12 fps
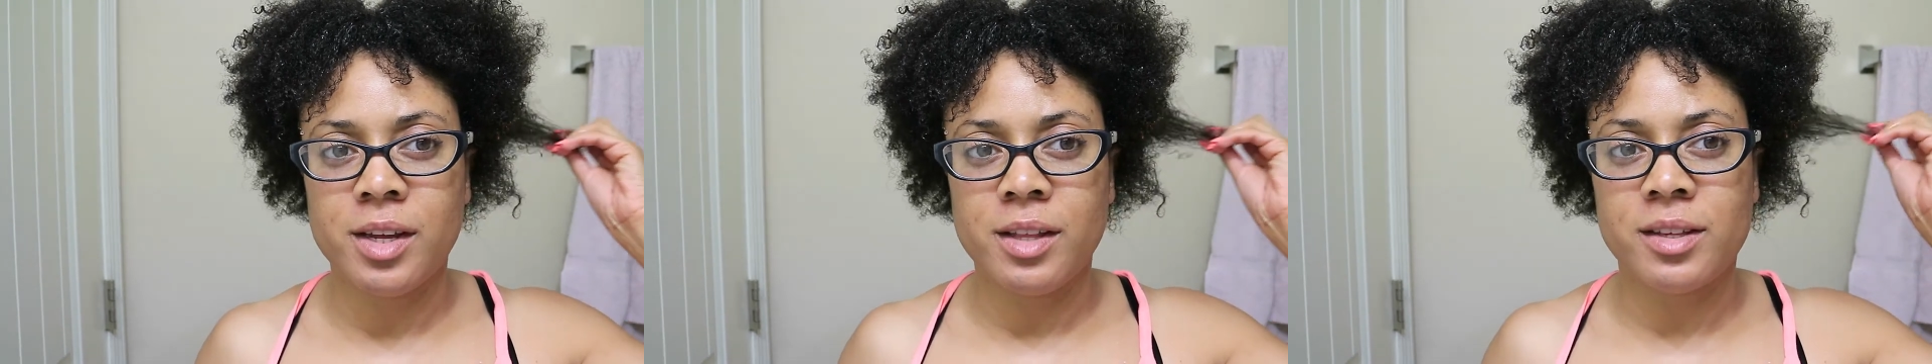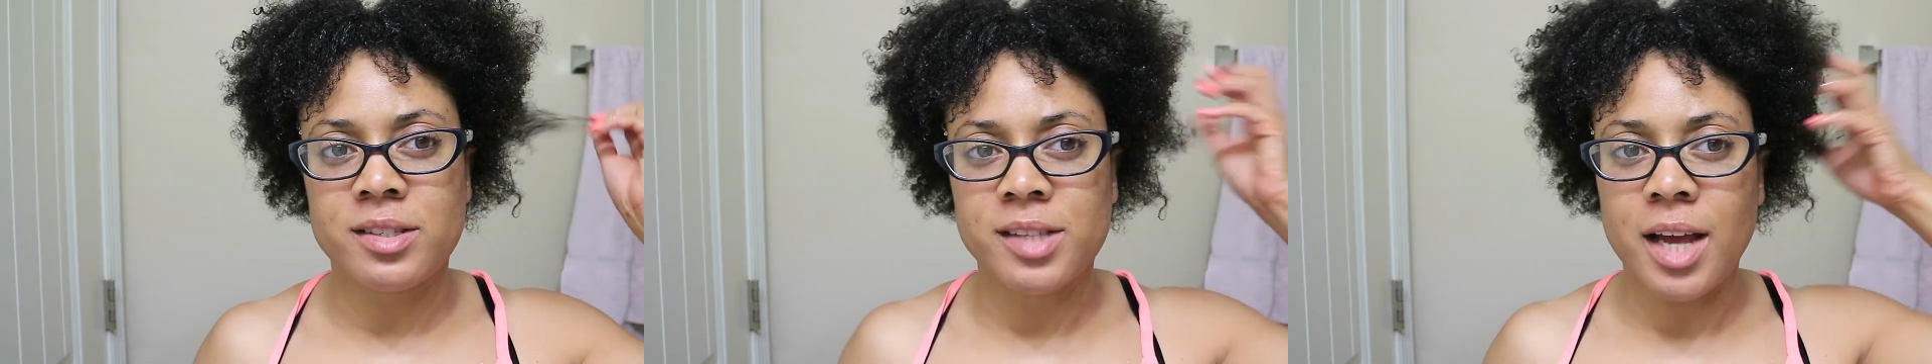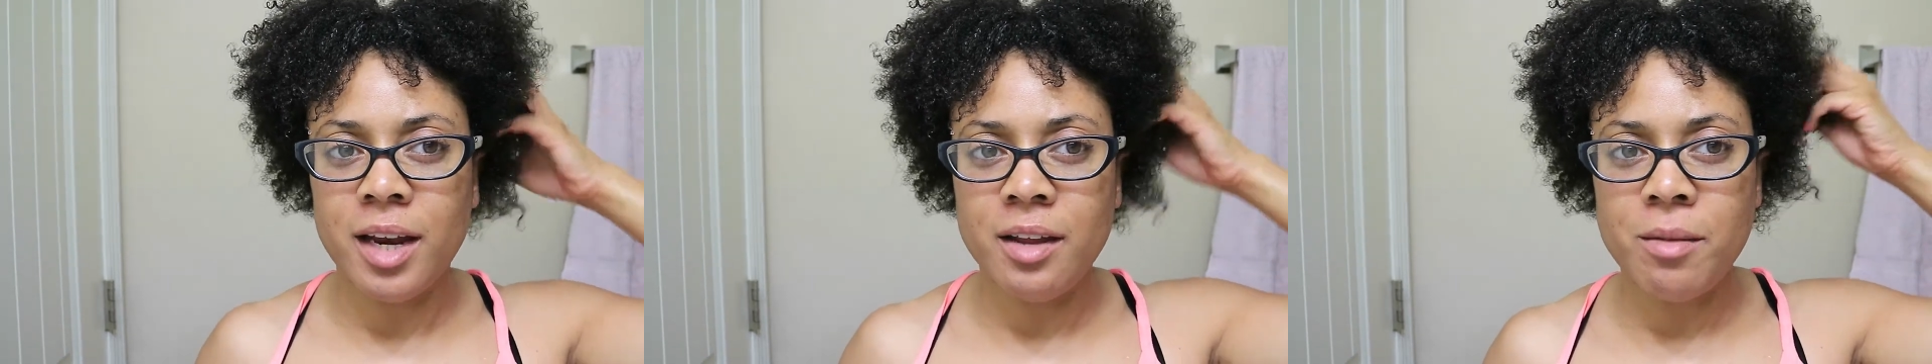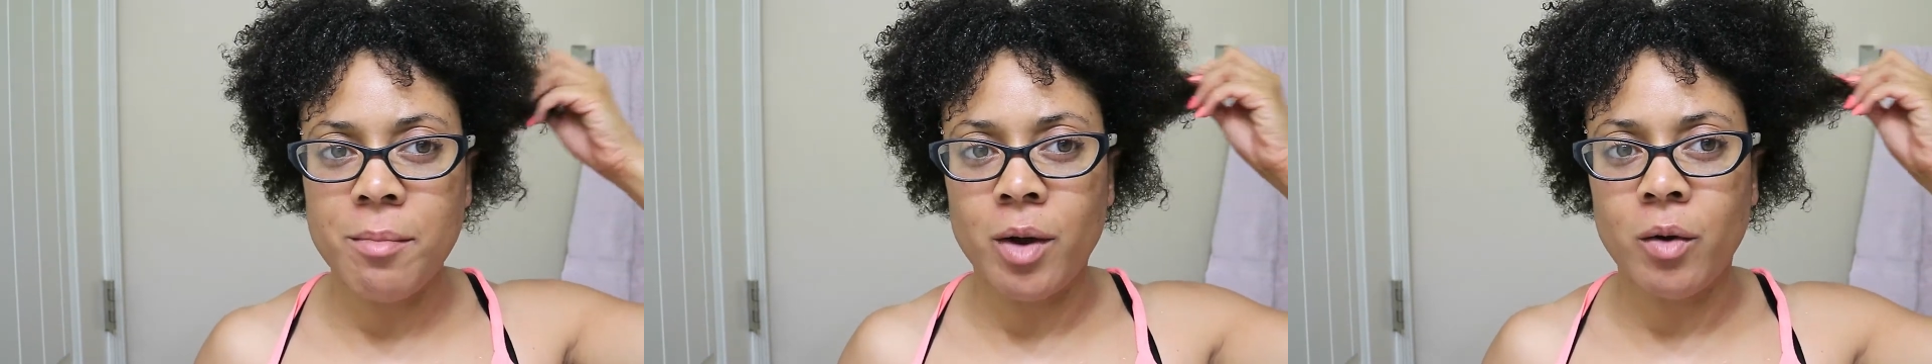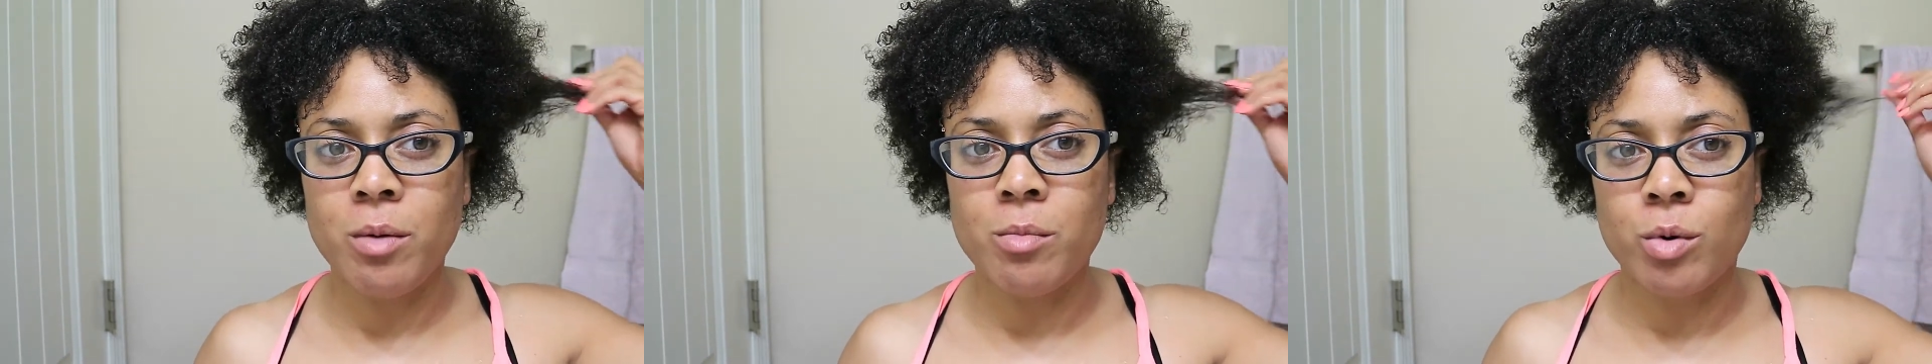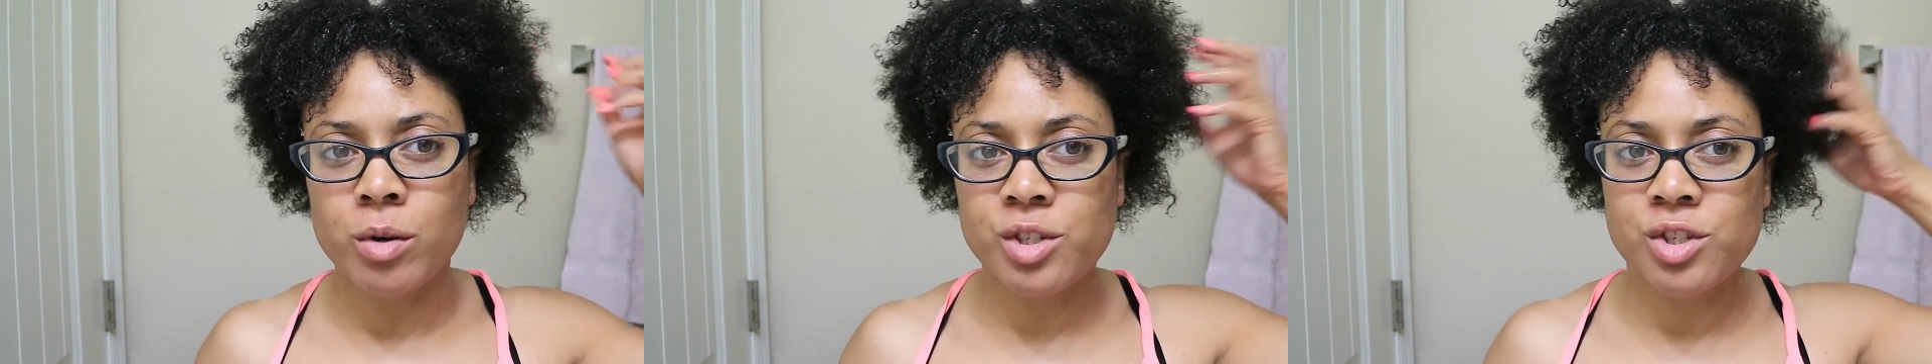The side of the Maui
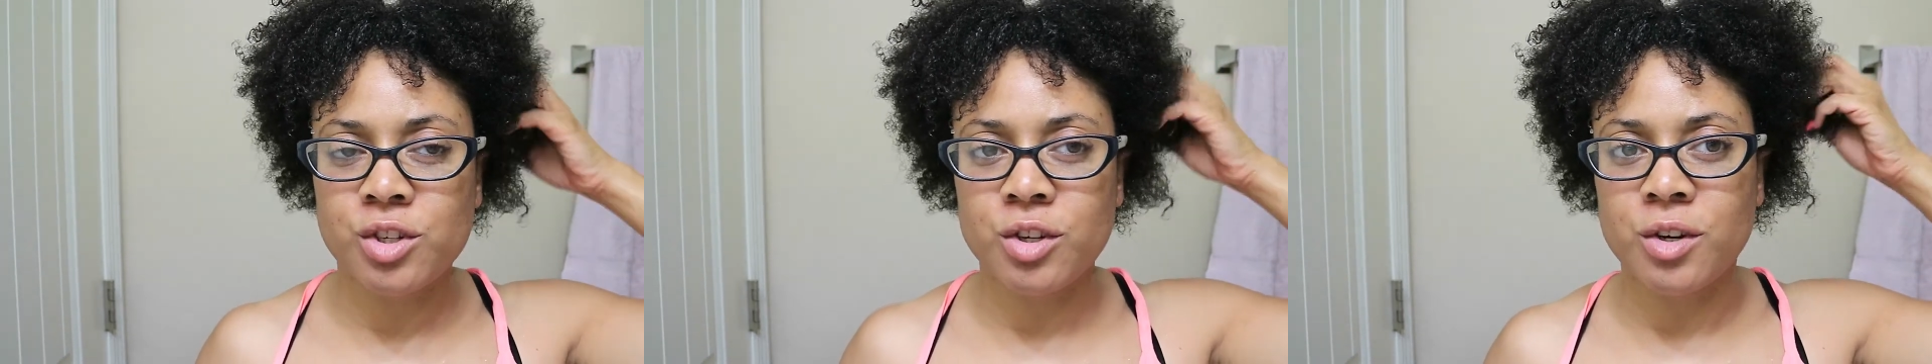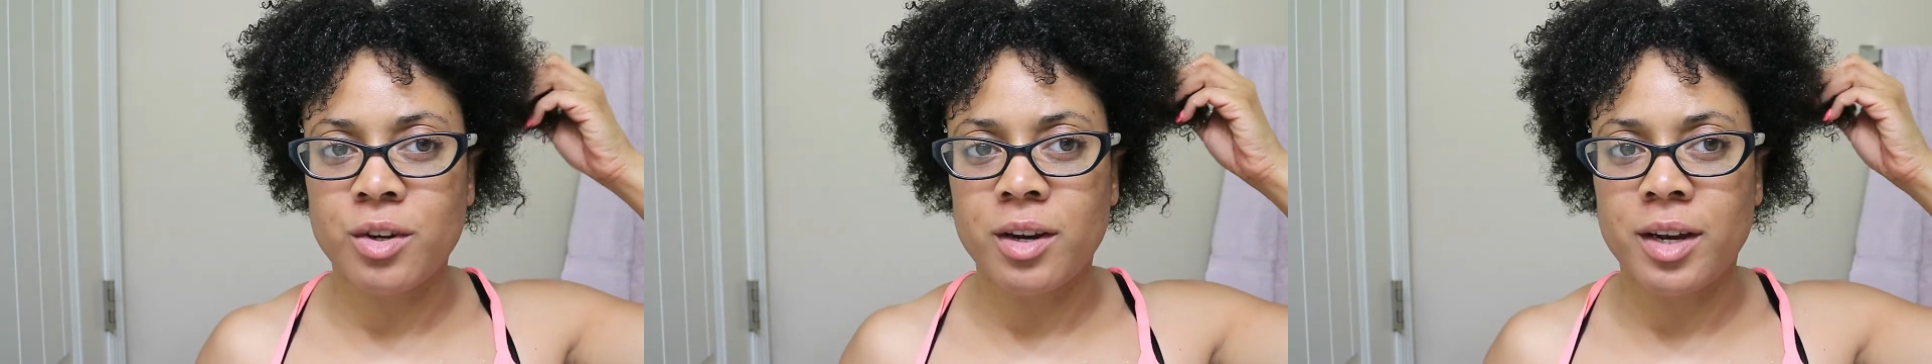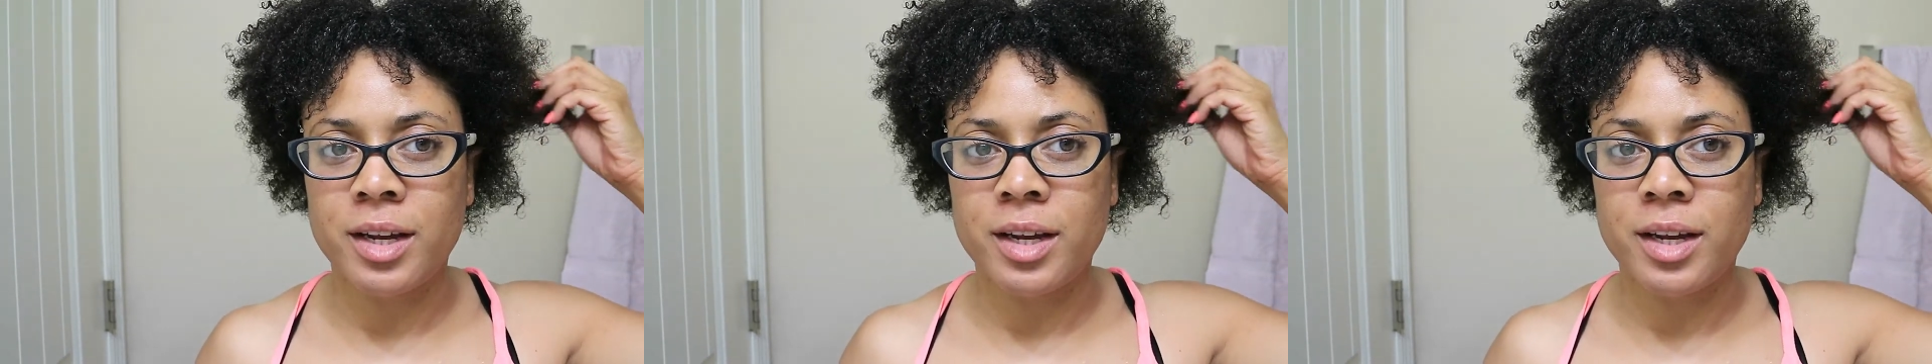Moisture,